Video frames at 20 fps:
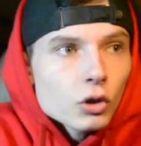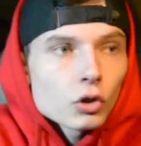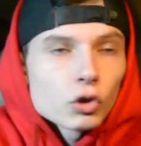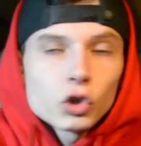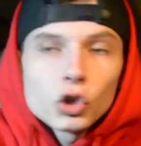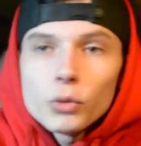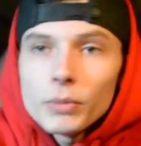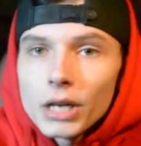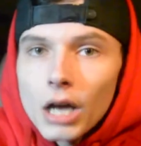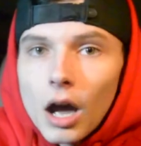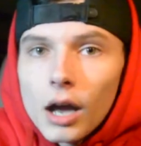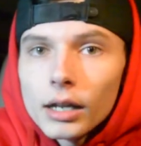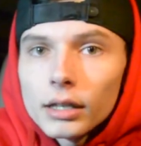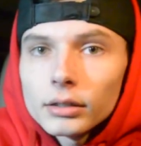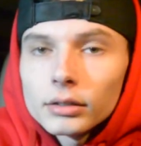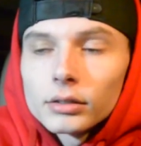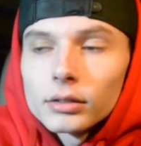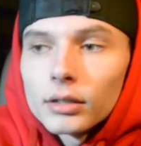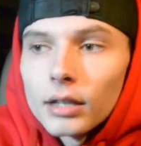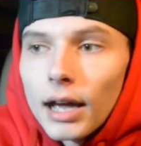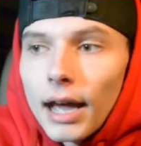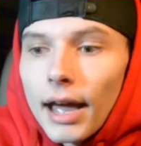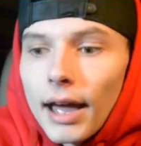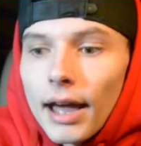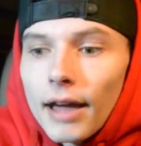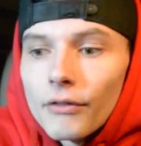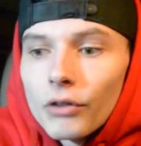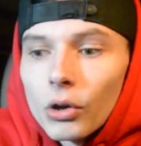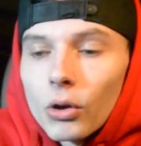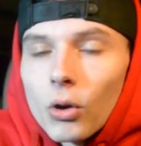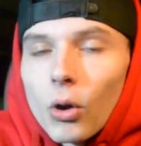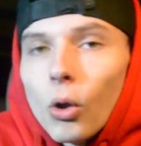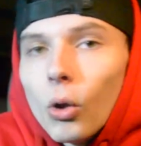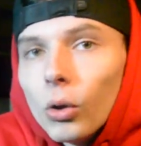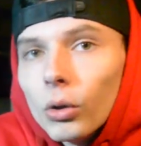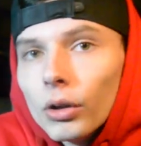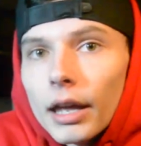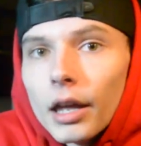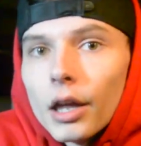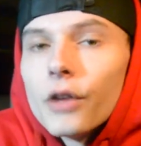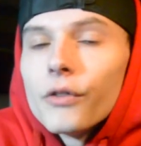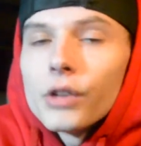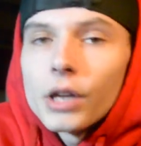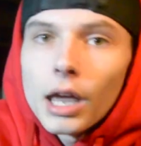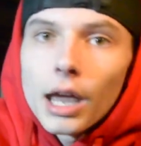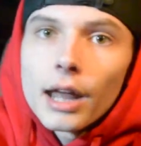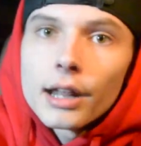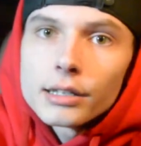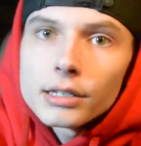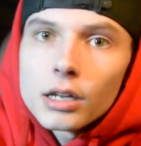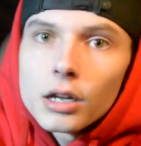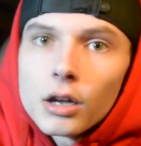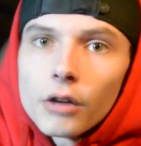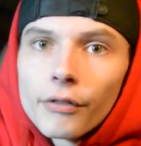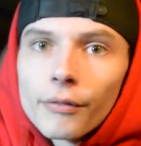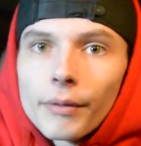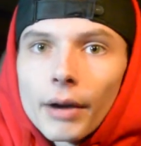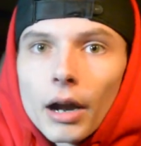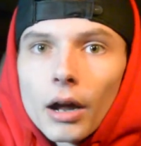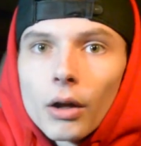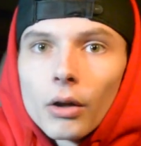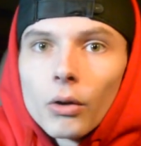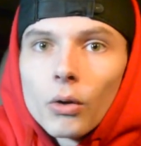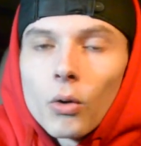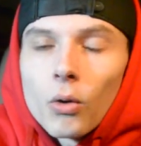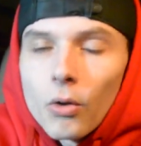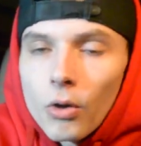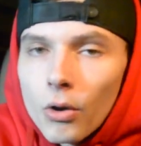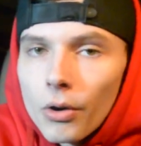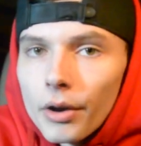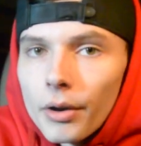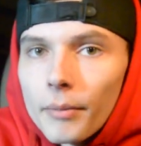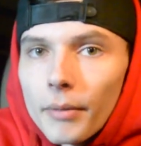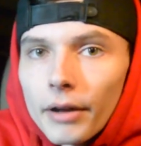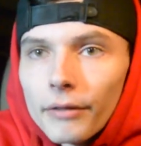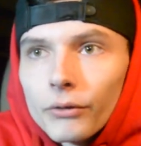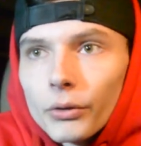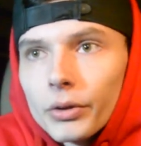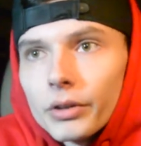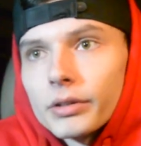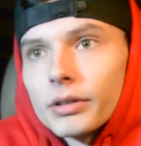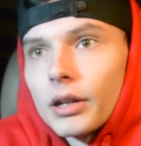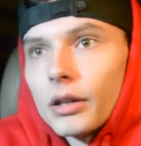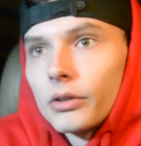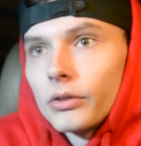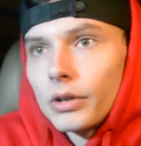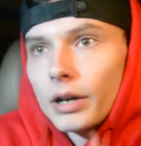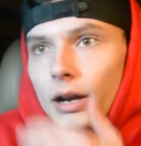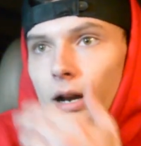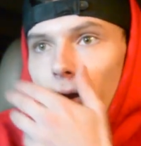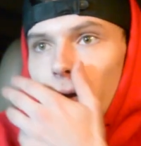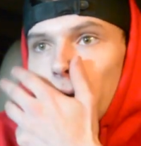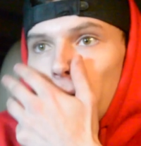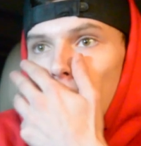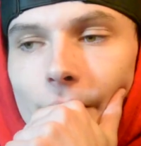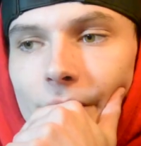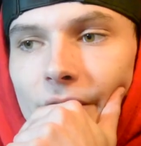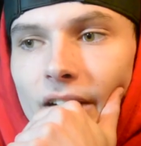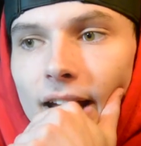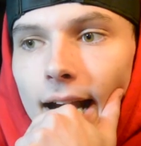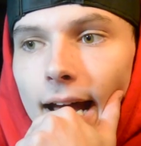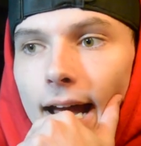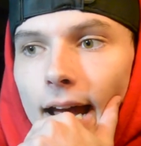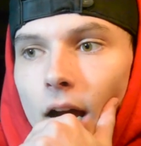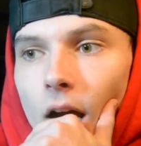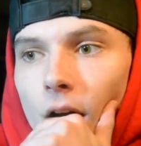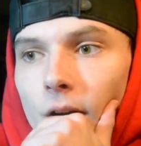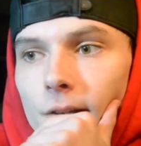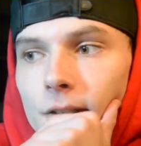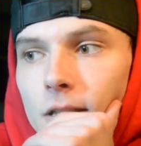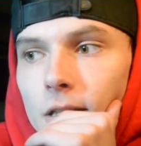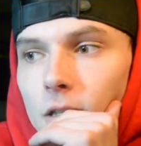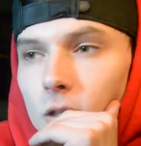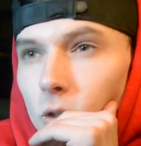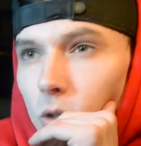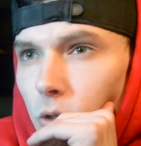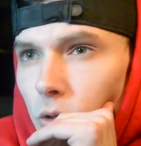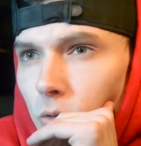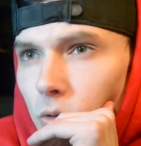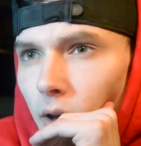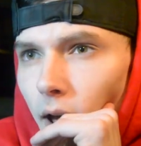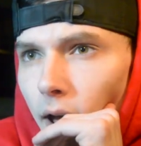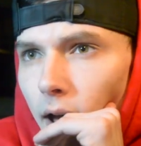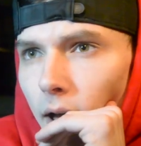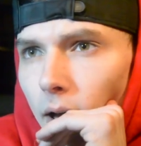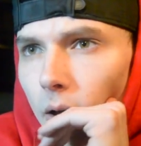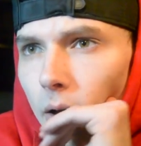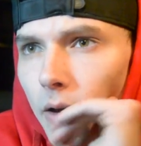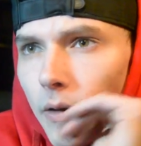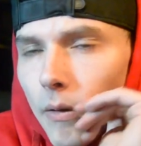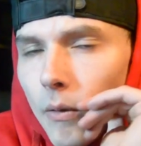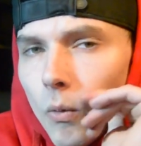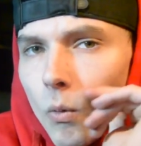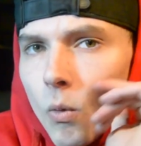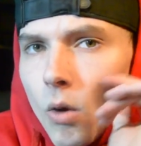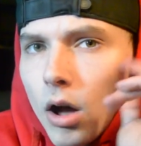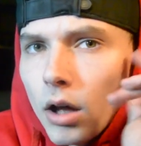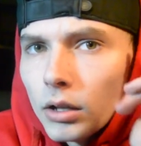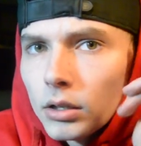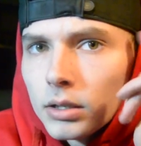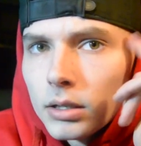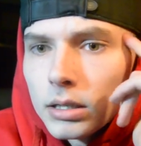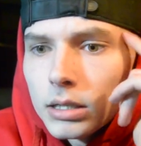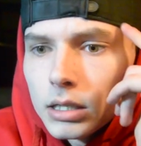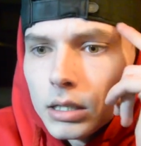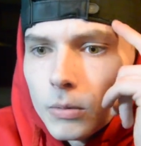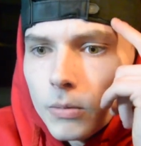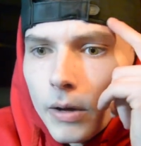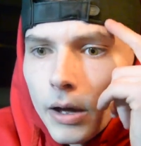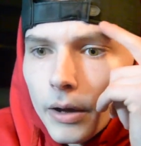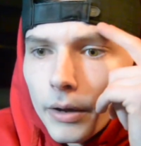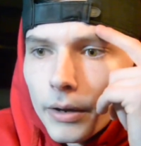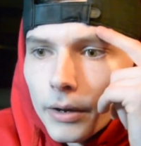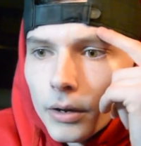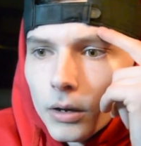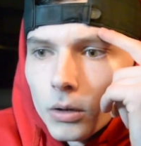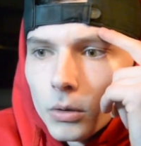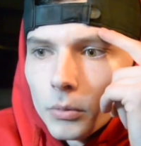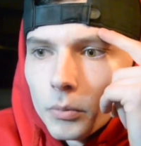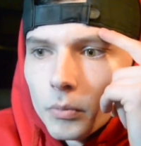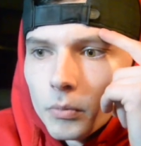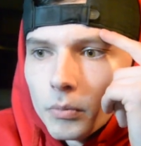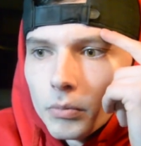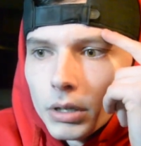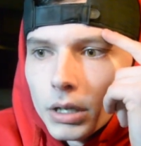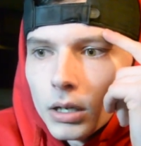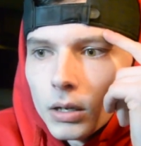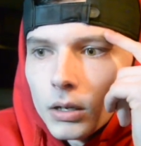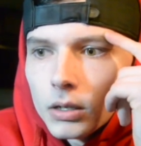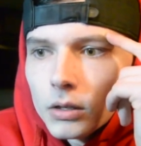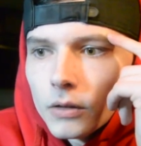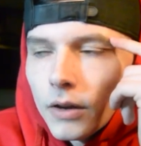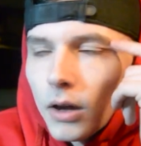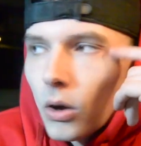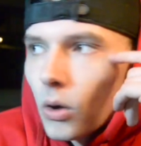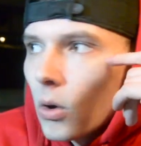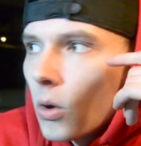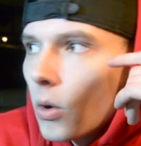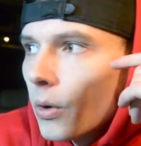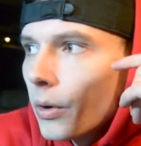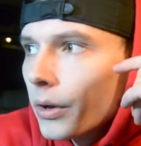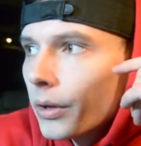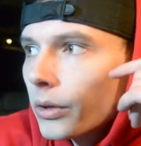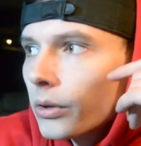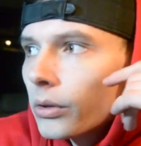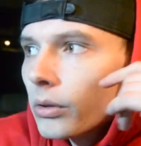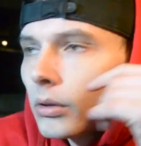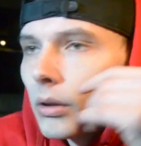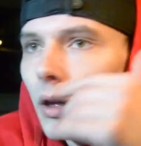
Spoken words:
To be honest, I have a cold, if you can't tell from how horrid my voice sounds right now. And I honestly do not want to sleep out here because of how cold it is.